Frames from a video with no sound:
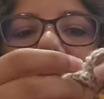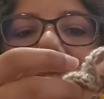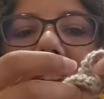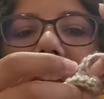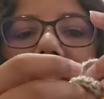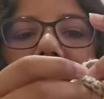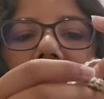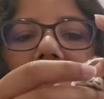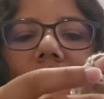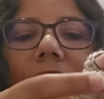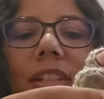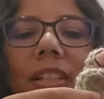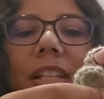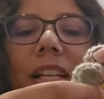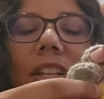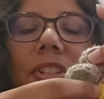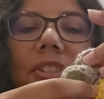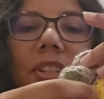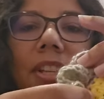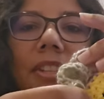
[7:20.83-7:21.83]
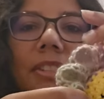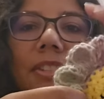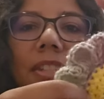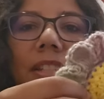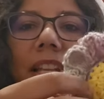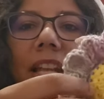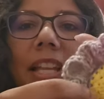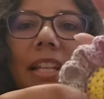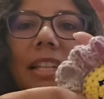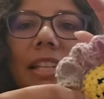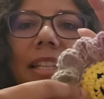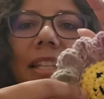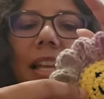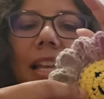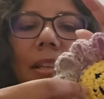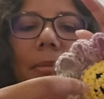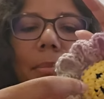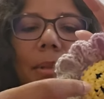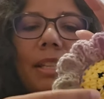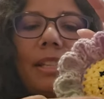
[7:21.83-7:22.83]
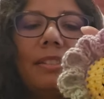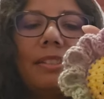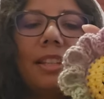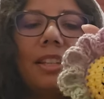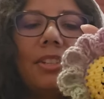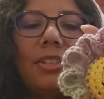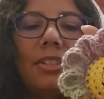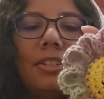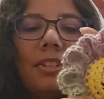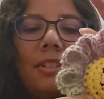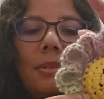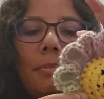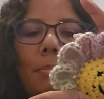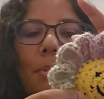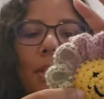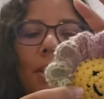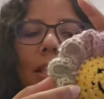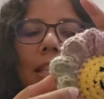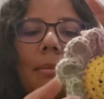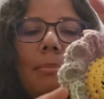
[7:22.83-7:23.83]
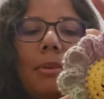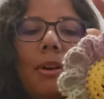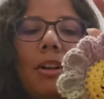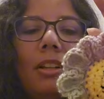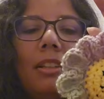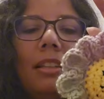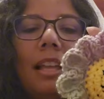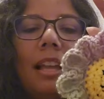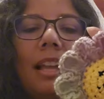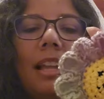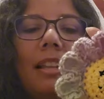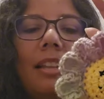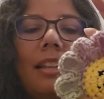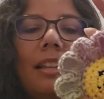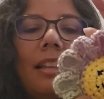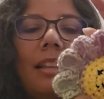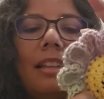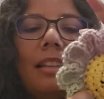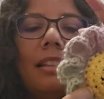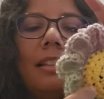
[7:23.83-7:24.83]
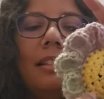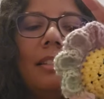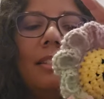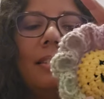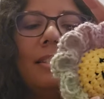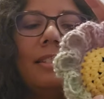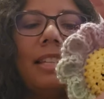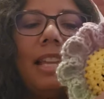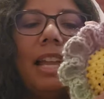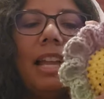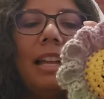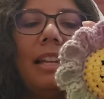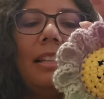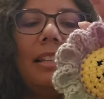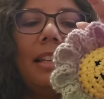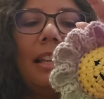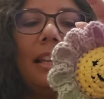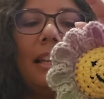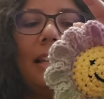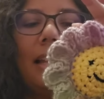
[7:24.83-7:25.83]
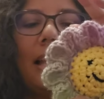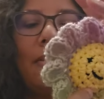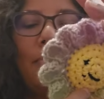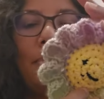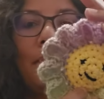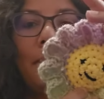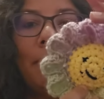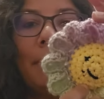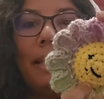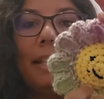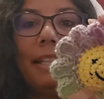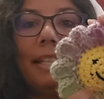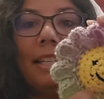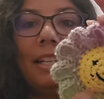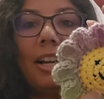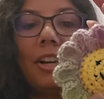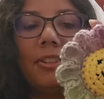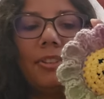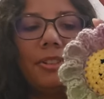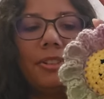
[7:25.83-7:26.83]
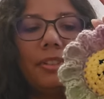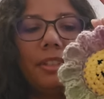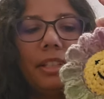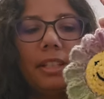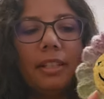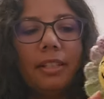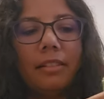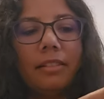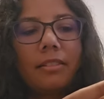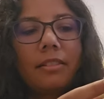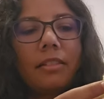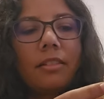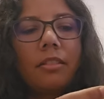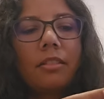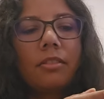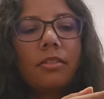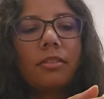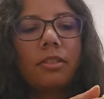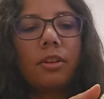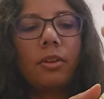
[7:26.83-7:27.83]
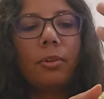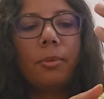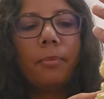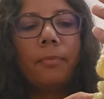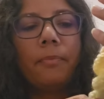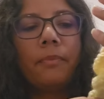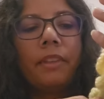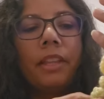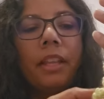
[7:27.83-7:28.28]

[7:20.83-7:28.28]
I haven't really adjusted any yet because I just put them on that stand and I've been making other things. So